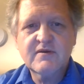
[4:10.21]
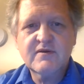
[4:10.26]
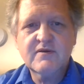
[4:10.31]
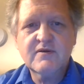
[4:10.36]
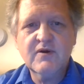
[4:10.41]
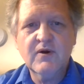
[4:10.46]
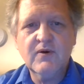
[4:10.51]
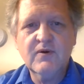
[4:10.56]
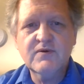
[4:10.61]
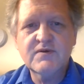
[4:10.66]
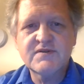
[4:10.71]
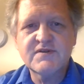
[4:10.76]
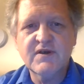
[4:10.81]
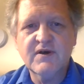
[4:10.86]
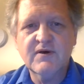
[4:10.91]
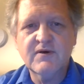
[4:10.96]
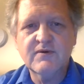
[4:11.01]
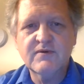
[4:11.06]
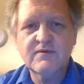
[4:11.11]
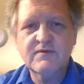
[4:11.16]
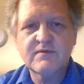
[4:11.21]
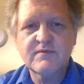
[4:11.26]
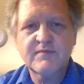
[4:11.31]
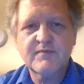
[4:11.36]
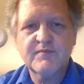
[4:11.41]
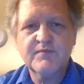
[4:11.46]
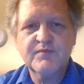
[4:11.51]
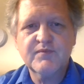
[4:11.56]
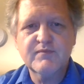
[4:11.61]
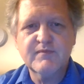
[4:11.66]
Toso
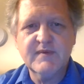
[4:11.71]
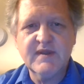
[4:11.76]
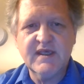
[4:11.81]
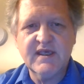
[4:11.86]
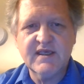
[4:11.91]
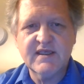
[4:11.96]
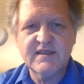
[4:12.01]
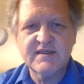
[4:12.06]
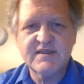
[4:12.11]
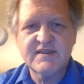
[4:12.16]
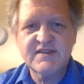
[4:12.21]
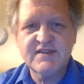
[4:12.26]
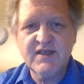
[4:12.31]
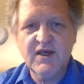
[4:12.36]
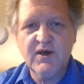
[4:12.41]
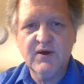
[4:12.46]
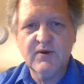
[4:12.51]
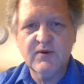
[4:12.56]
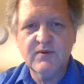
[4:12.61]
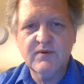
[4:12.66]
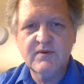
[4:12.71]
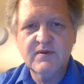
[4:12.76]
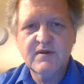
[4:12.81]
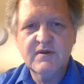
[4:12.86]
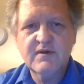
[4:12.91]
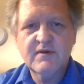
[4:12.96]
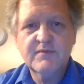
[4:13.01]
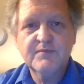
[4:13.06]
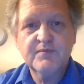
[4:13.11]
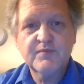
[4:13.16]
means so,
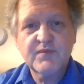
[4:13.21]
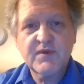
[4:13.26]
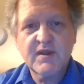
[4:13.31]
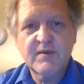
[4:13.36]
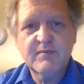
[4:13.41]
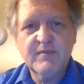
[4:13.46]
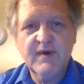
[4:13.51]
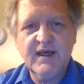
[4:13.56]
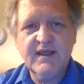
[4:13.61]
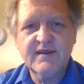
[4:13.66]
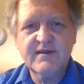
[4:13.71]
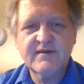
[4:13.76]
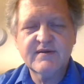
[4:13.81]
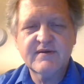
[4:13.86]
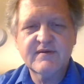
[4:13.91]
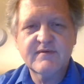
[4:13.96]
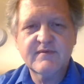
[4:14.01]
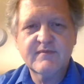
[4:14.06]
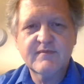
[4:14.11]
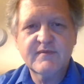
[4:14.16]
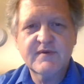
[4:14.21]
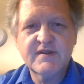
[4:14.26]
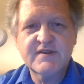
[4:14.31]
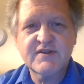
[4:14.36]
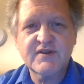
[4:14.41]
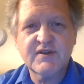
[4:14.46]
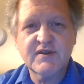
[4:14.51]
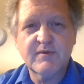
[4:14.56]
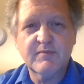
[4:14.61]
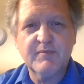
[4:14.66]
but it's
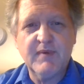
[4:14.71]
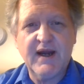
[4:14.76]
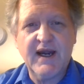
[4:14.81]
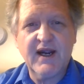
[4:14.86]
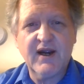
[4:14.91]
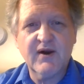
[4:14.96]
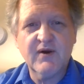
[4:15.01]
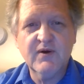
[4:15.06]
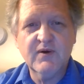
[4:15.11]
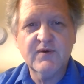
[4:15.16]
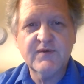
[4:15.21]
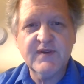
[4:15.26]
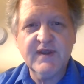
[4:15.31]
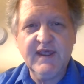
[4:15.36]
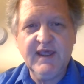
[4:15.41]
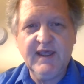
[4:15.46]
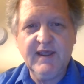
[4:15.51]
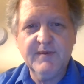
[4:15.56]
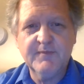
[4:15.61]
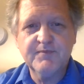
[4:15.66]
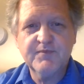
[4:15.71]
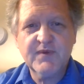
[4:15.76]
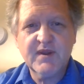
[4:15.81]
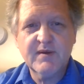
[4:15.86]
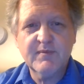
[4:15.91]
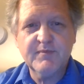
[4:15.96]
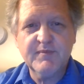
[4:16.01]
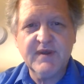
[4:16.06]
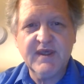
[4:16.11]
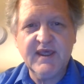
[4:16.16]
going to borrow the
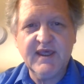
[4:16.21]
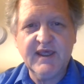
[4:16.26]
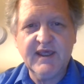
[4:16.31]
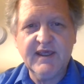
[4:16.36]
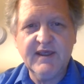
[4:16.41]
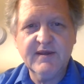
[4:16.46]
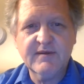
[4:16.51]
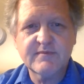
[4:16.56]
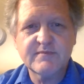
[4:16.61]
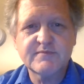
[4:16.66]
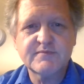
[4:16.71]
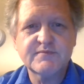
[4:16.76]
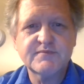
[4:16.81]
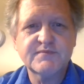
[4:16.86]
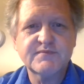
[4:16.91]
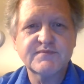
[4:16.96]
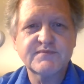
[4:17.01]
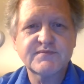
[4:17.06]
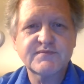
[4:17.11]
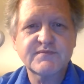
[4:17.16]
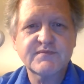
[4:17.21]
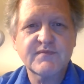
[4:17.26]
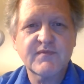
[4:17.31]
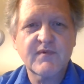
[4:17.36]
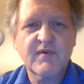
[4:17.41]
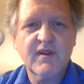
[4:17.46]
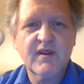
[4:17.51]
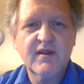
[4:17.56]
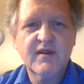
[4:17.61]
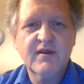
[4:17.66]
P
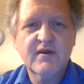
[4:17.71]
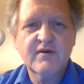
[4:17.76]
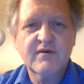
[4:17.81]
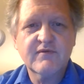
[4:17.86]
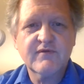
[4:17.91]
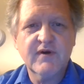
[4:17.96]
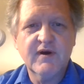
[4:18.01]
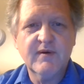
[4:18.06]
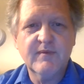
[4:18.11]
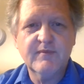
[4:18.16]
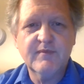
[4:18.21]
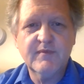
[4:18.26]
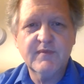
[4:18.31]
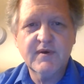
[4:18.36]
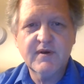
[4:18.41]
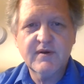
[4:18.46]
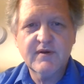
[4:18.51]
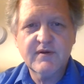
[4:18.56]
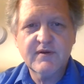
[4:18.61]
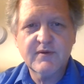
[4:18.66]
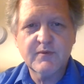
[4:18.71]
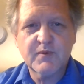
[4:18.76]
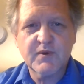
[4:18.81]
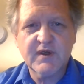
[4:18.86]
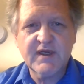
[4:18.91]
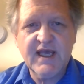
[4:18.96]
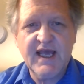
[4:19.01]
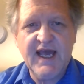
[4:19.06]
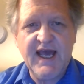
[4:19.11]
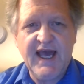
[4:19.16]
from the
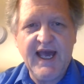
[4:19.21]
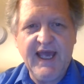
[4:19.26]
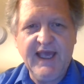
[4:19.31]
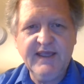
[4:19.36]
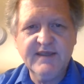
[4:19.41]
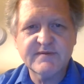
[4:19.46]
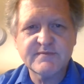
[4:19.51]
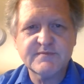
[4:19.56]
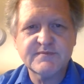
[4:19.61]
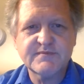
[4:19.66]
word high.